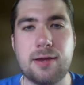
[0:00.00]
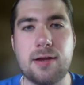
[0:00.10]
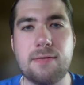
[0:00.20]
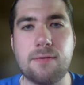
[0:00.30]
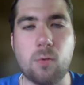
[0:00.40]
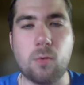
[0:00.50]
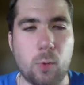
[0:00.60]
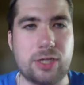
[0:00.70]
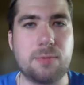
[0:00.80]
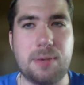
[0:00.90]
for
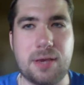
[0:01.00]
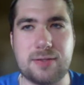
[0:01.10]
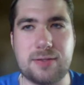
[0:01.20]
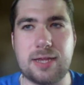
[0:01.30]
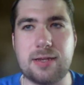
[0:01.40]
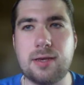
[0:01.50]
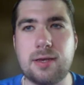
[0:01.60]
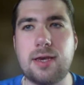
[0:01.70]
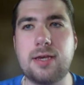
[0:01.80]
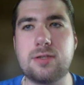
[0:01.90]
which Piston
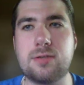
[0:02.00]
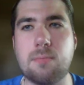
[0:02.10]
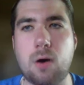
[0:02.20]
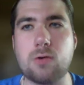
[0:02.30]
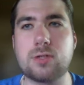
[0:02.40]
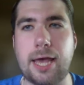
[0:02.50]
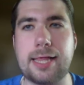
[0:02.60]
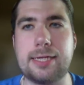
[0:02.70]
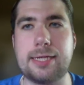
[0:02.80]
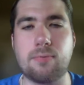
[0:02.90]
is most
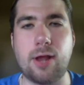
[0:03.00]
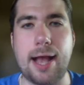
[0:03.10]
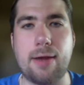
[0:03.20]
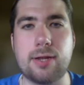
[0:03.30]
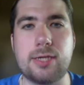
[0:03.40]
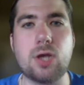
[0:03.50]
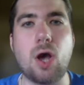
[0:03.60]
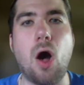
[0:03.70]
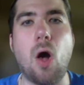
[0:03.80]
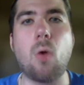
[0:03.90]
likely to break out. He's
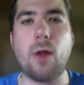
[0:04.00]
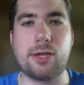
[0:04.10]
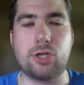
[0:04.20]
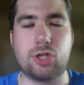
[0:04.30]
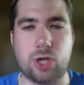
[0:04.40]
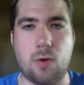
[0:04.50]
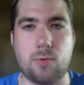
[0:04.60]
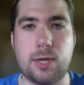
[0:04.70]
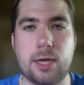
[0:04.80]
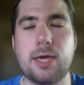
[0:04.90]
already
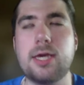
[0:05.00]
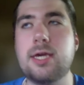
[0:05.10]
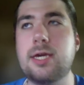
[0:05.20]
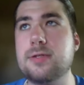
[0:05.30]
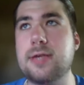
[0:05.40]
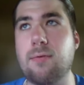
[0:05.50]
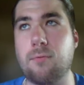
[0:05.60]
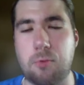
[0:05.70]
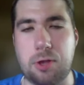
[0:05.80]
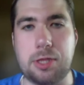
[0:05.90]
shown He is a
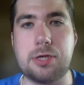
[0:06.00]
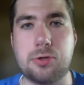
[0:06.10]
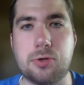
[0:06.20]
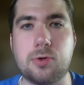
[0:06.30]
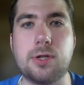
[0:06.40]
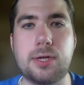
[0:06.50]
really good